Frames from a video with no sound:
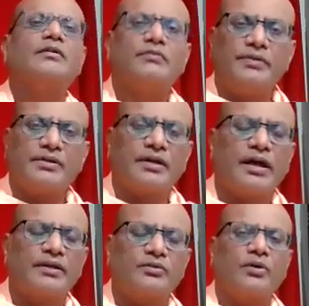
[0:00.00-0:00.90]
We will
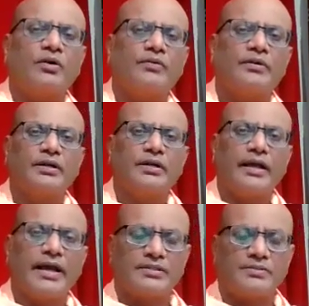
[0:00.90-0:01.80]
try to cover
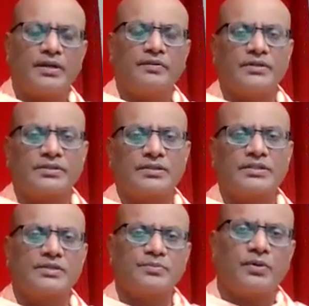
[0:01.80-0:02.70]
as many
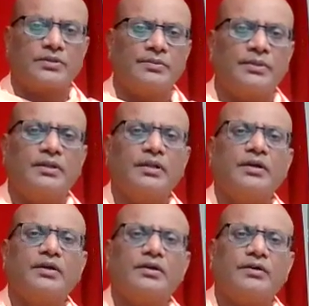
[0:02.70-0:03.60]
verses as possible
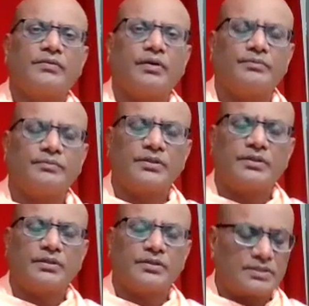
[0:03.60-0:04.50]
from
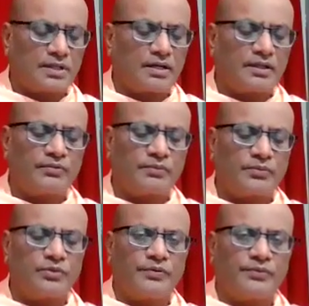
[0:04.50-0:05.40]
starting
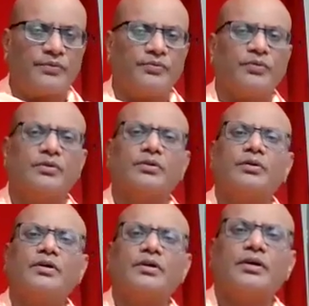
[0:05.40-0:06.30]
from 254,
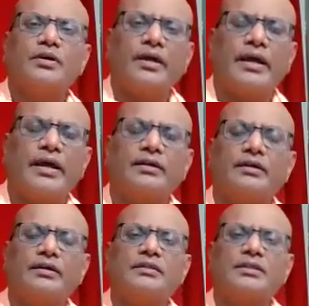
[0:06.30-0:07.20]
and
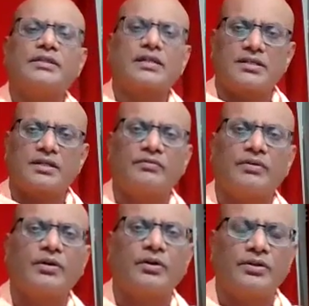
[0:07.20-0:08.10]
this section
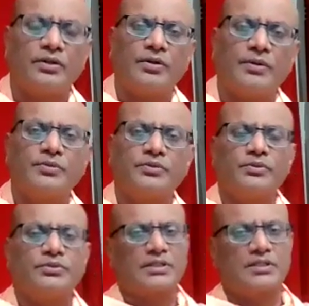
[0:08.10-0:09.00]
will continue up to
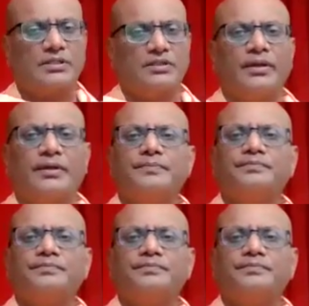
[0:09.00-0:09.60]
263.